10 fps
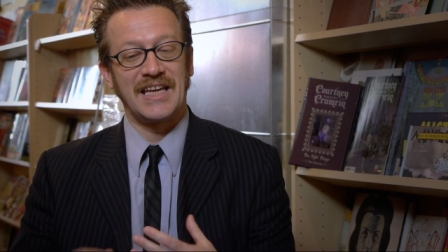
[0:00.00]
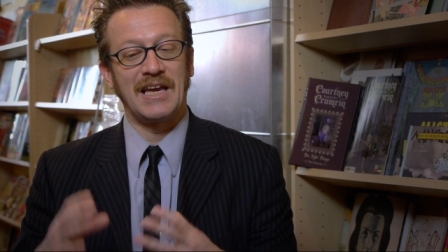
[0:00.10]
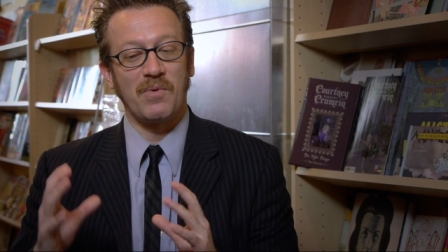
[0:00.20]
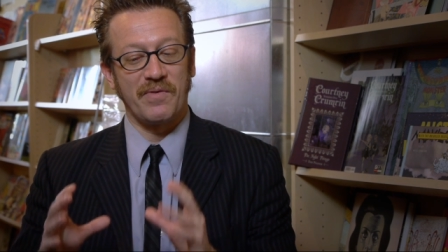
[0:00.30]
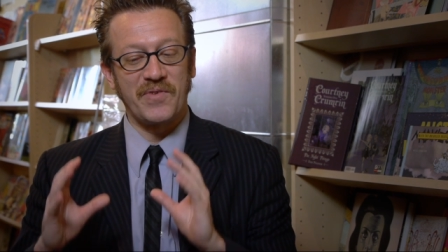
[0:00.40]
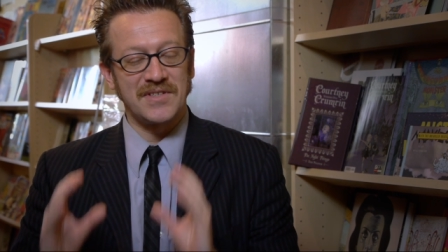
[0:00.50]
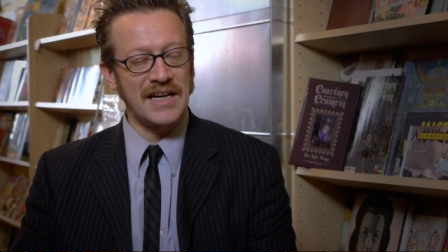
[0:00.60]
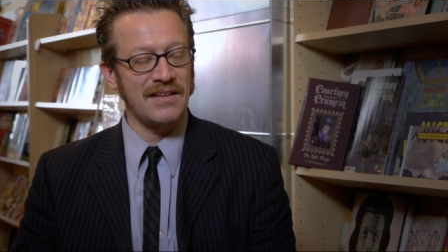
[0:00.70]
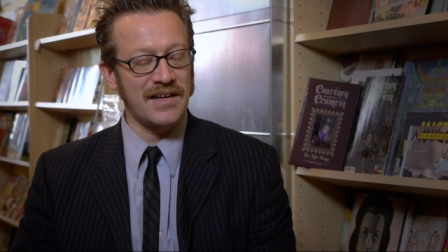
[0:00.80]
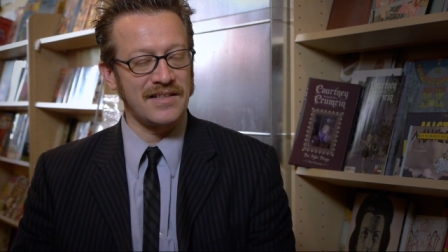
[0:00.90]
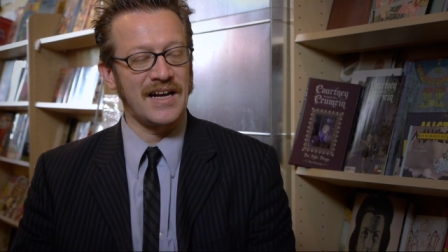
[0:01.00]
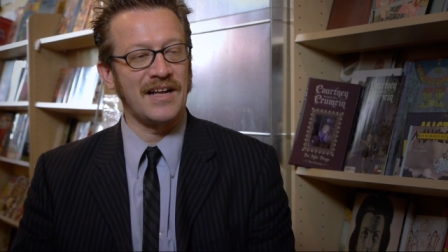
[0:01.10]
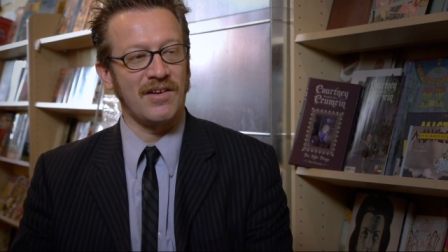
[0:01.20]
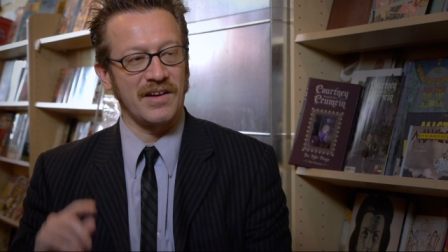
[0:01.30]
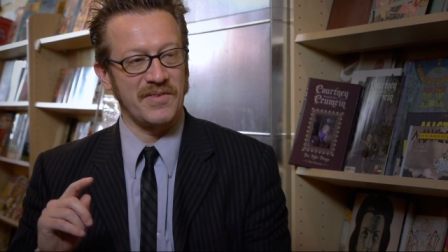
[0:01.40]
thinking, well, if there's not a lot of
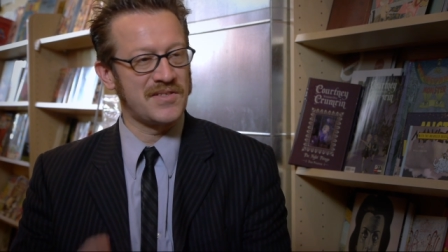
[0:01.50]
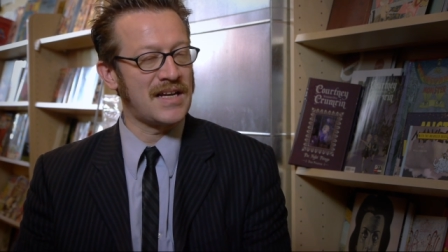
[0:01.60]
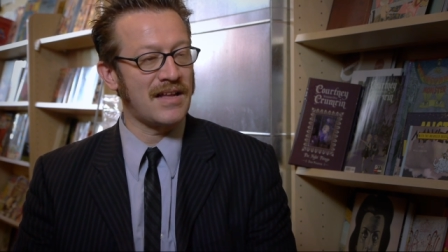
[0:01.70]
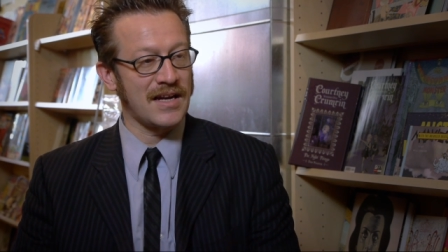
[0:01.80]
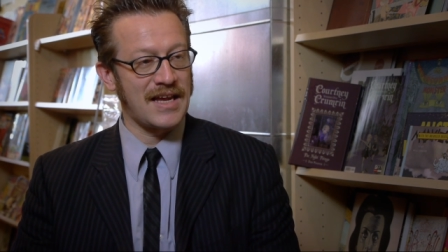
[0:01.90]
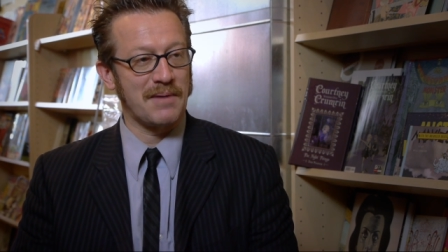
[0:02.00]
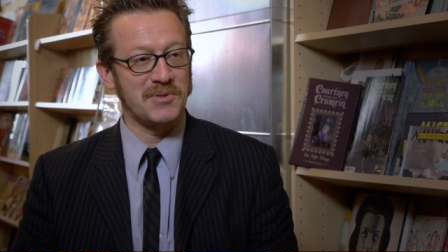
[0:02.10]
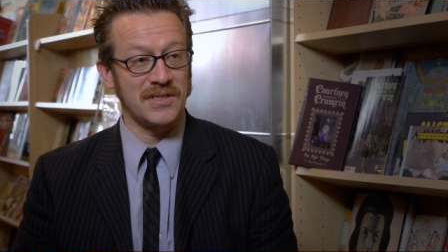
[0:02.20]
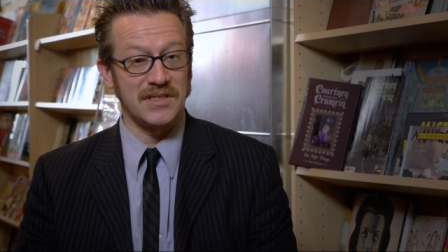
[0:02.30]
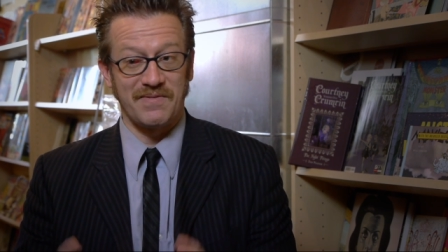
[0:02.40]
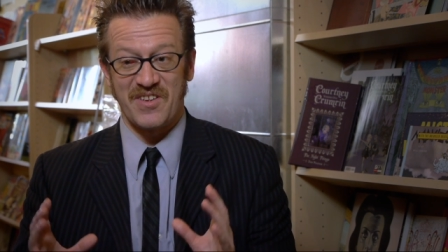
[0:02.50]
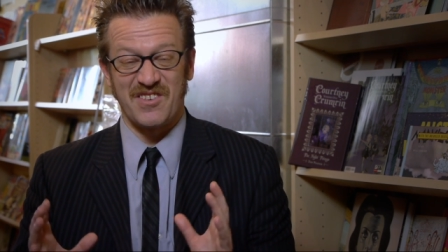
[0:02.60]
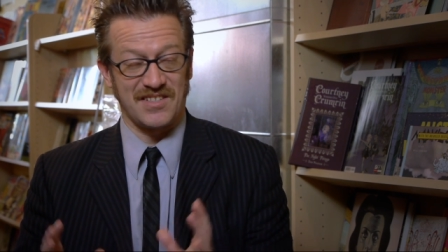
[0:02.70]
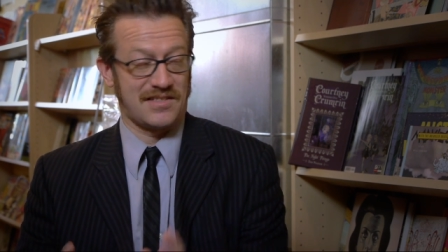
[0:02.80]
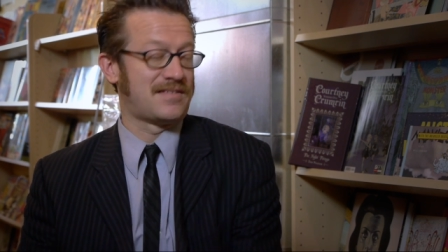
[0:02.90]
dialogue, if there's not a lot of captions, if
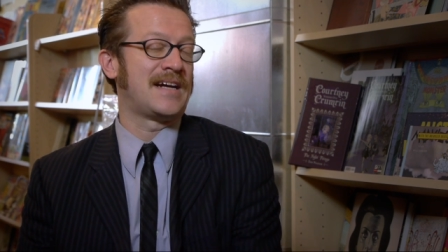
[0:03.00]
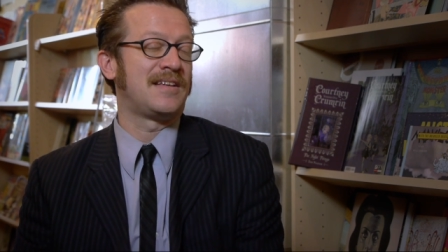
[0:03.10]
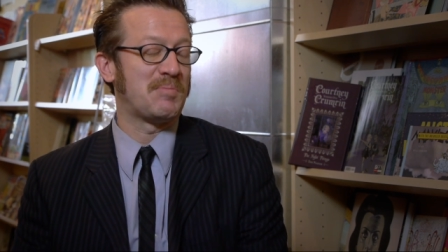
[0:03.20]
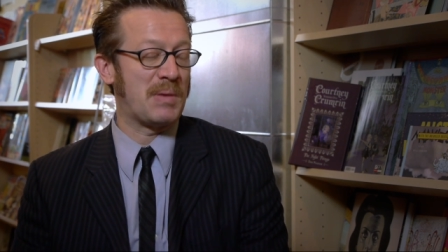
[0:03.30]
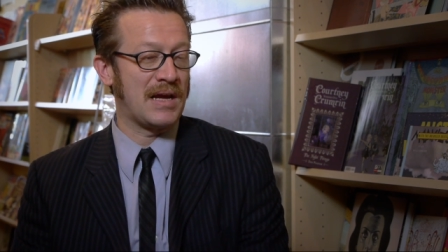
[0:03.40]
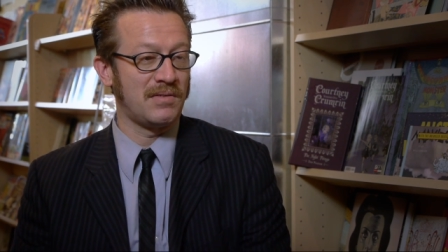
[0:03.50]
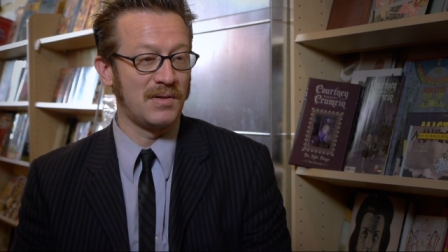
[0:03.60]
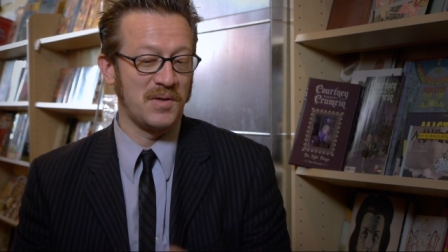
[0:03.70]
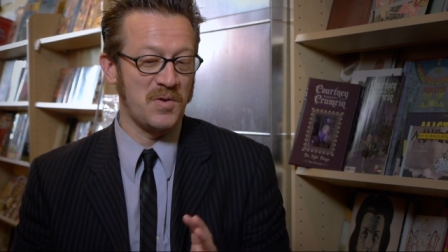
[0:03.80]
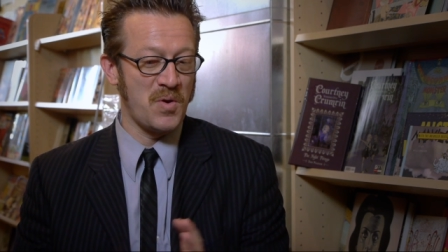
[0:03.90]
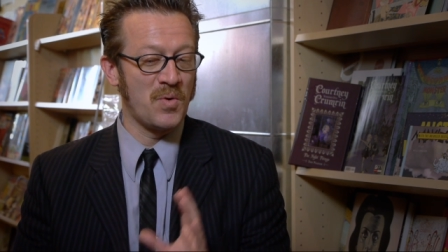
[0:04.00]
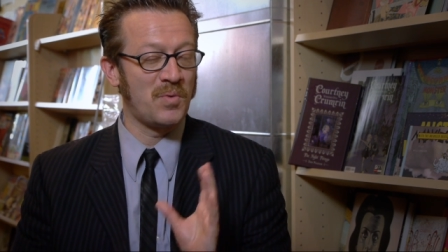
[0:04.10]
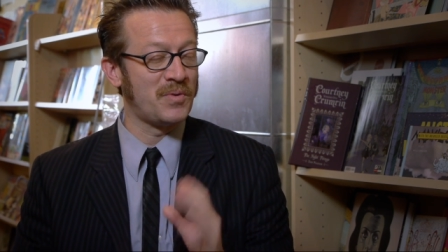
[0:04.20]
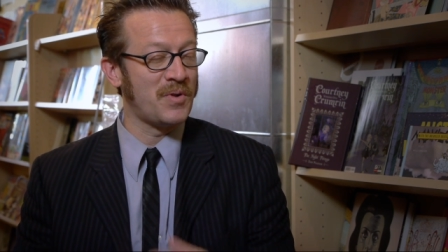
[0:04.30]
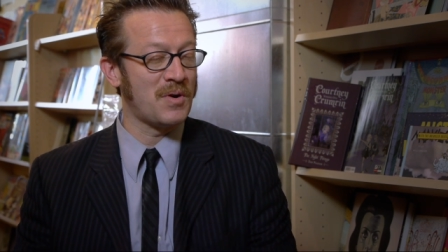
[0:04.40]
there's a silent panel,
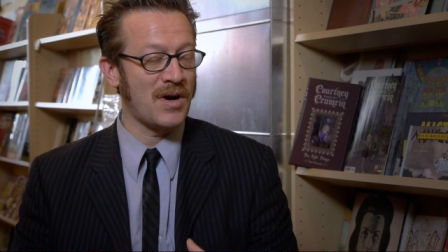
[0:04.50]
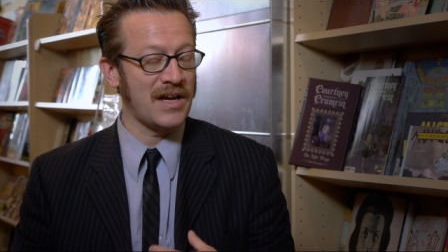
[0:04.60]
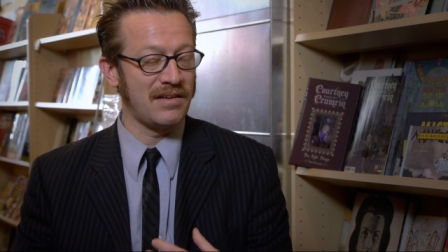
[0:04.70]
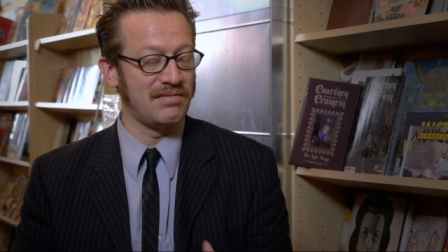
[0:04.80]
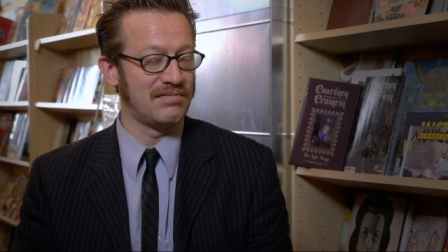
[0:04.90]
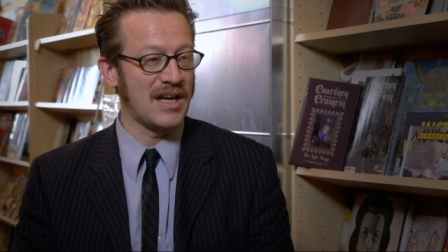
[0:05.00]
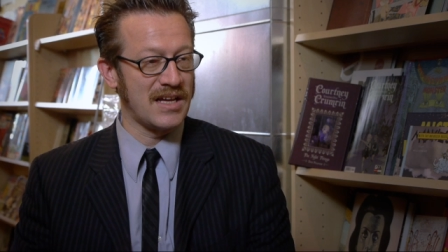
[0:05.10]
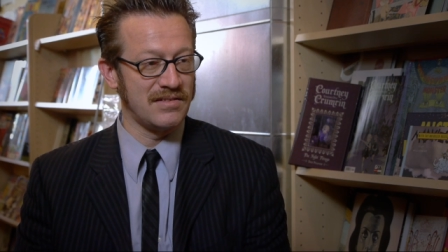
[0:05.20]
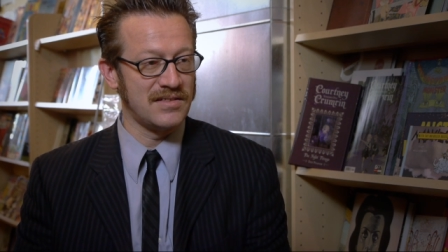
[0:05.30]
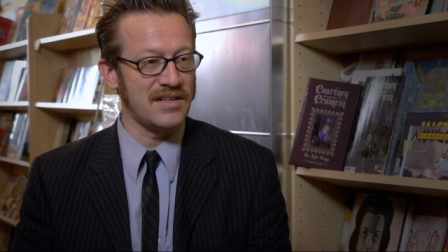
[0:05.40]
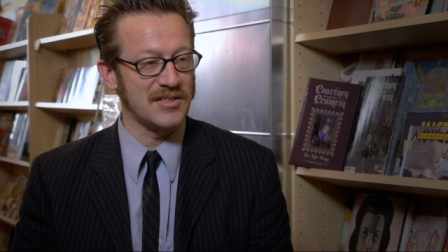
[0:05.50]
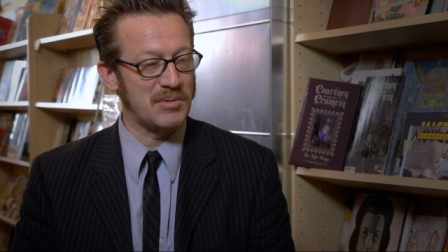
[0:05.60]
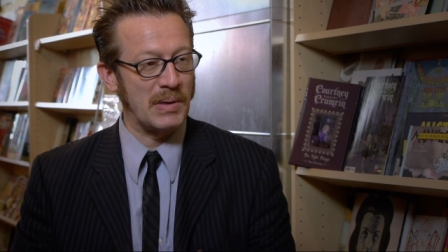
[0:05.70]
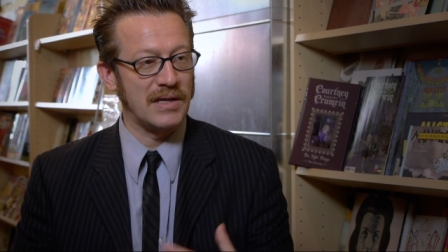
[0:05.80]
no one will know I exist.